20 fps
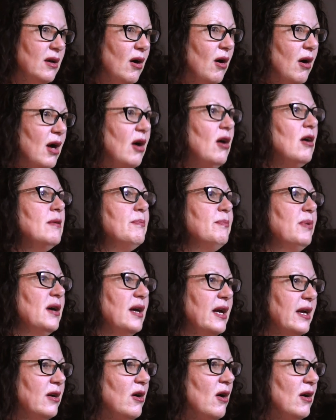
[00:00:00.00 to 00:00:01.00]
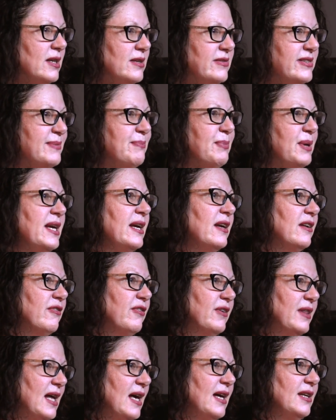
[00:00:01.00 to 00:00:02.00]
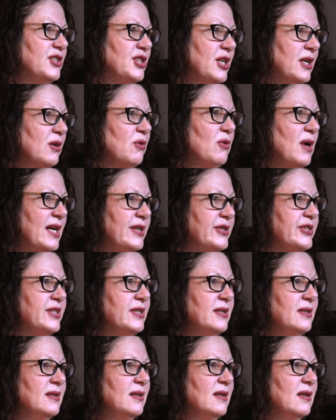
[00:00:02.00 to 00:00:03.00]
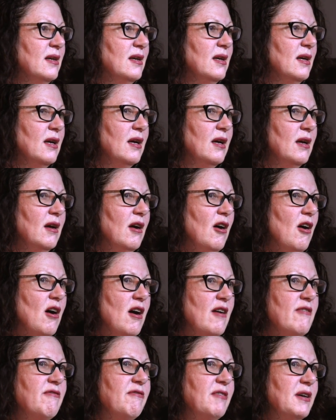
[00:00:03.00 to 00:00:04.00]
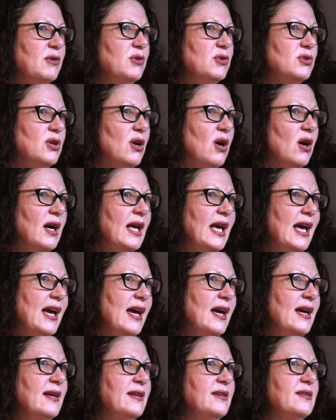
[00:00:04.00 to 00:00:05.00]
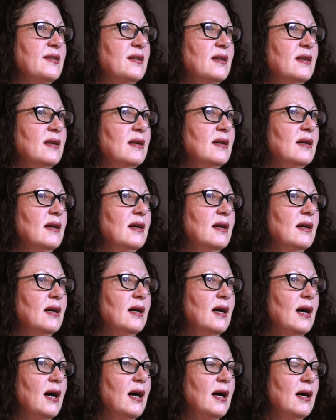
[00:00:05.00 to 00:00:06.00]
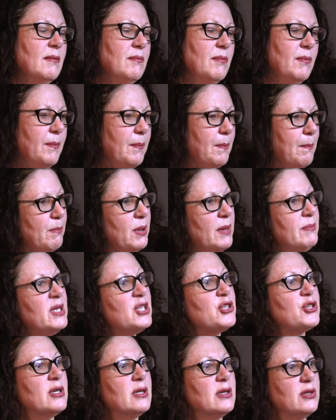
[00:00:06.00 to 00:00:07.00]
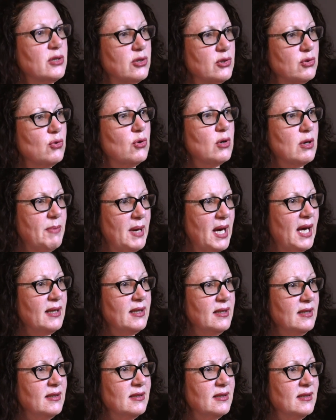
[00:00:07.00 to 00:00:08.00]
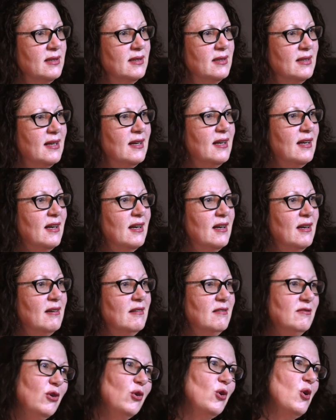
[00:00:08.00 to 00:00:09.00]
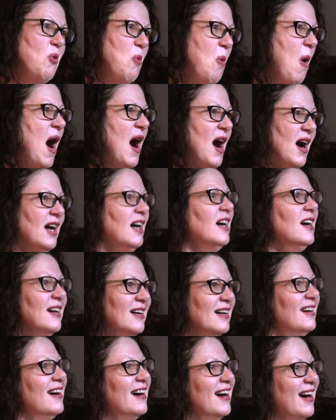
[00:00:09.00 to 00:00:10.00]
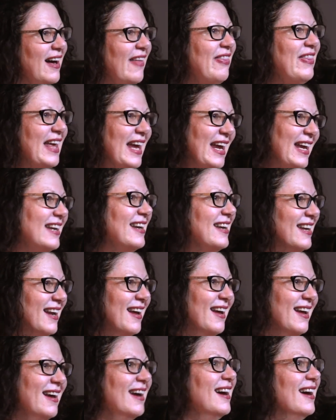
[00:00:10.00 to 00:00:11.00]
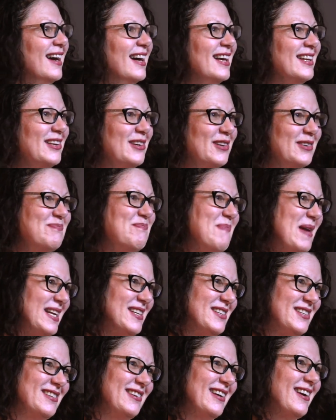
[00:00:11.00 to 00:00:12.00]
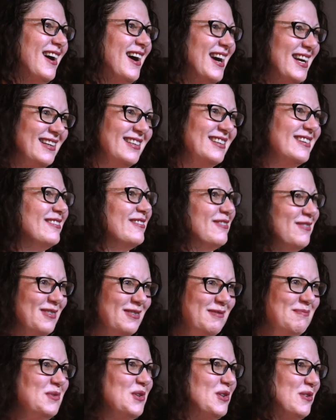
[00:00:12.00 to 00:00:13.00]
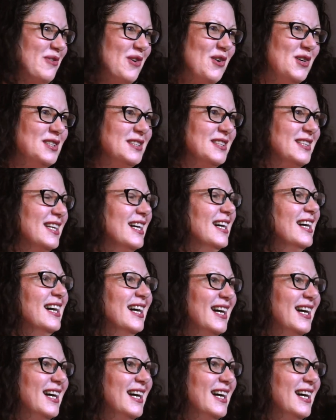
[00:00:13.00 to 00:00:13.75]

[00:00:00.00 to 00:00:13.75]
I hope I kind of speak for that generation. I felt I had permission to talk about it for a while. And then you're meant to kind of move on.